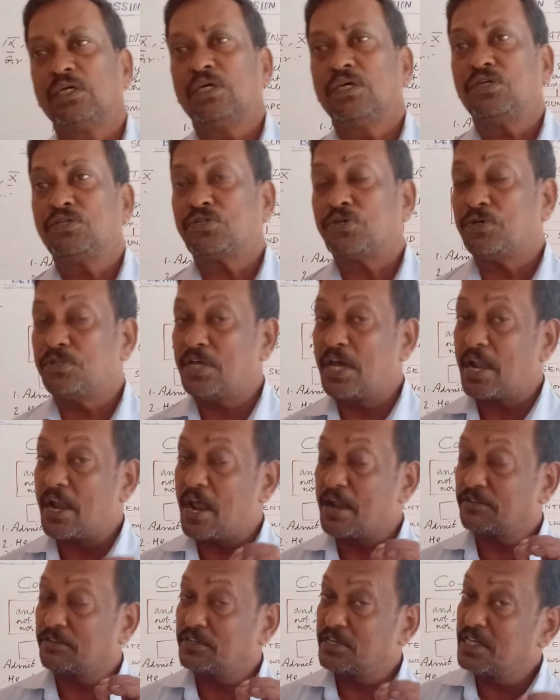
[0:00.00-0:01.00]
So there
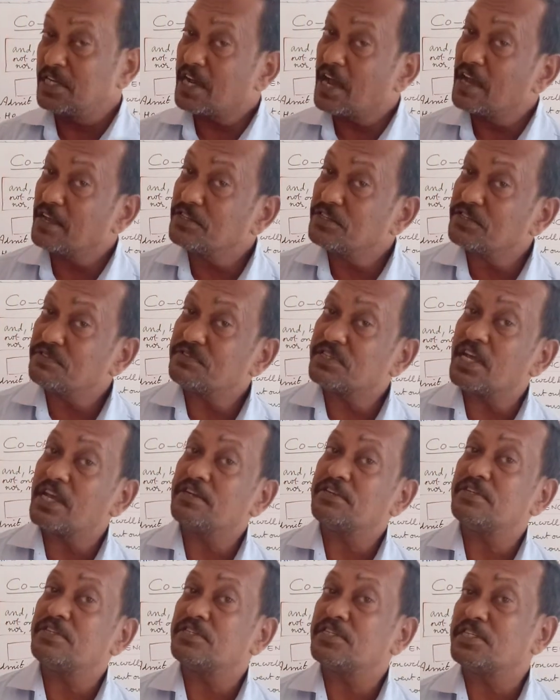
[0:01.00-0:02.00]
are three kinds of
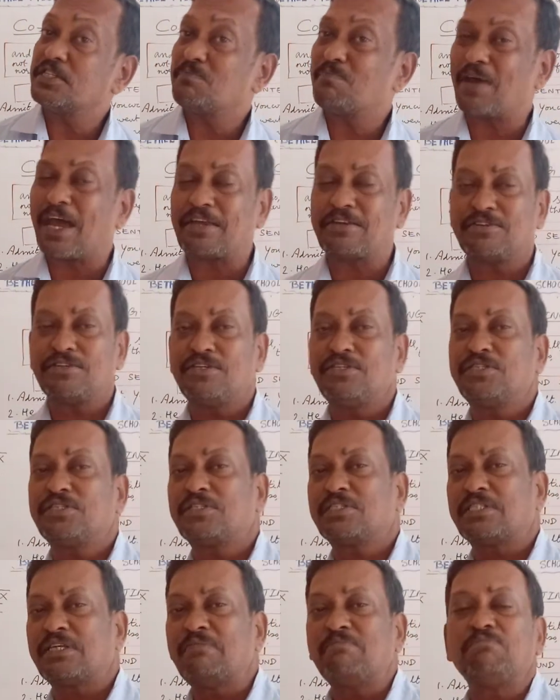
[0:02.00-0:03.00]
sentences patterns:
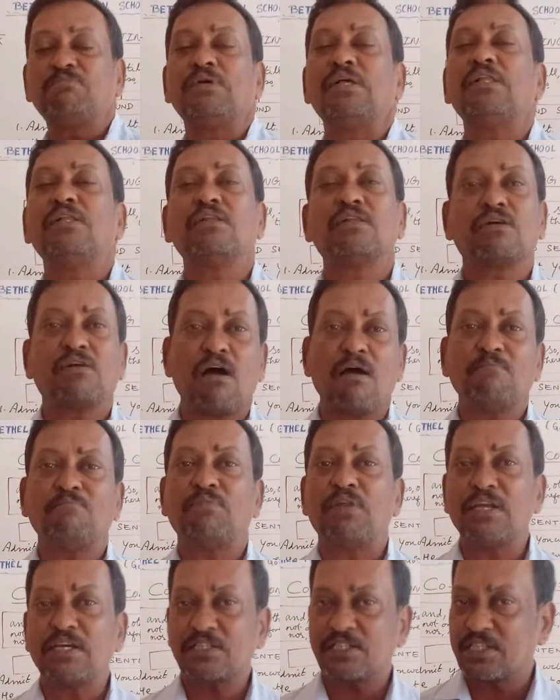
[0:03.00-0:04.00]
simple,
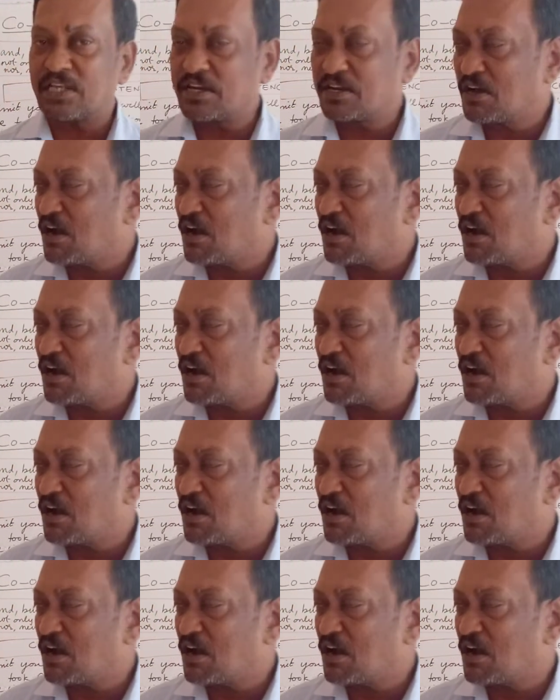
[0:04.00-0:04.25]
complex and